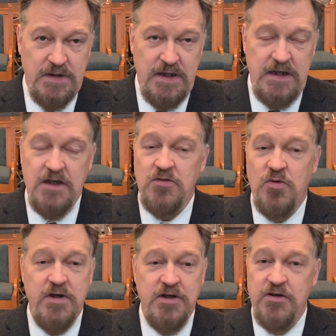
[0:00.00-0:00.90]
He doesn't
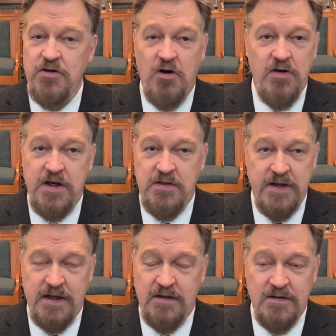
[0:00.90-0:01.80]
want you to know
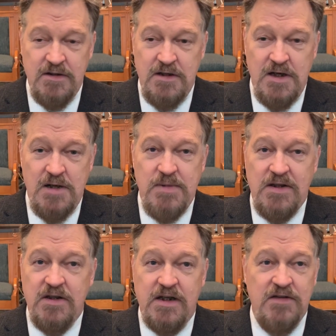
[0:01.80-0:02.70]
anything
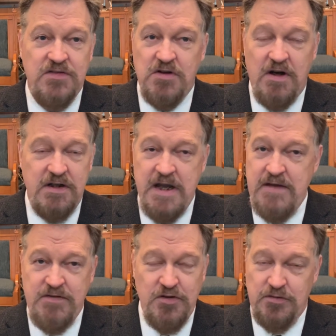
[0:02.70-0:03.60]
about the gifts God
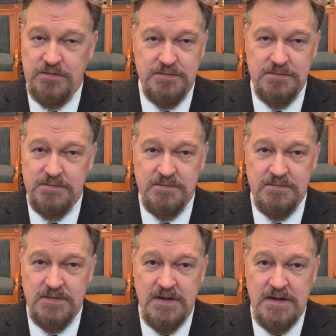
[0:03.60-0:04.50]
gave you.
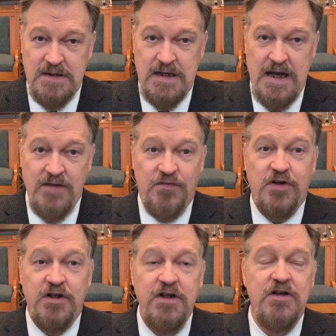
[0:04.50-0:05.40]
And for
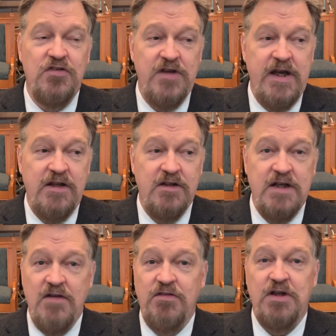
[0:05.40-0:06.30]
goodness sake, the
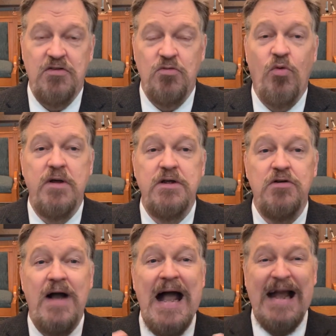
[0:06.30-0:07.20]
devil doesn't want
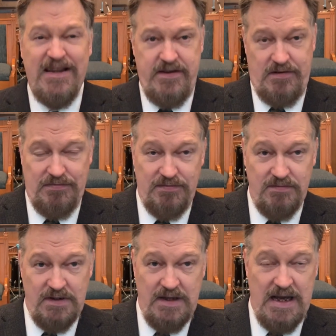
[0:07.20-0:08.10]
you active
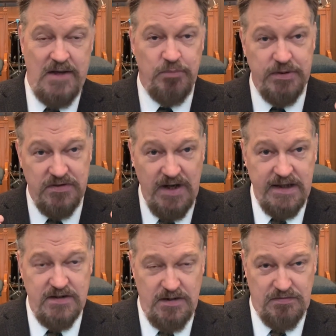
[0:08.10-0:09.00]
and
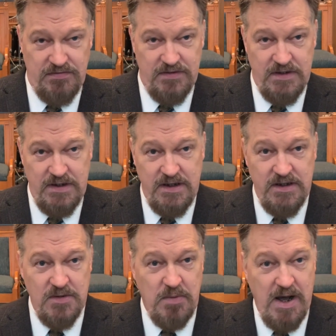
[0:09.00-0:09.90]
productive
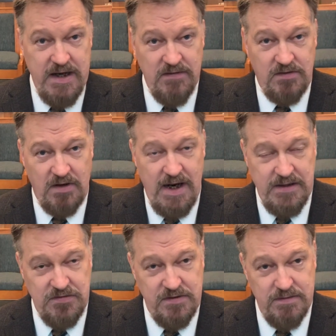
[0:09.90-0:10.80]
in the body of
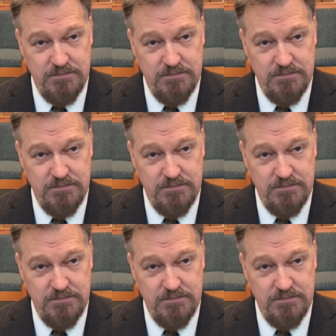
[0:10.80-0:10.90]
Christ.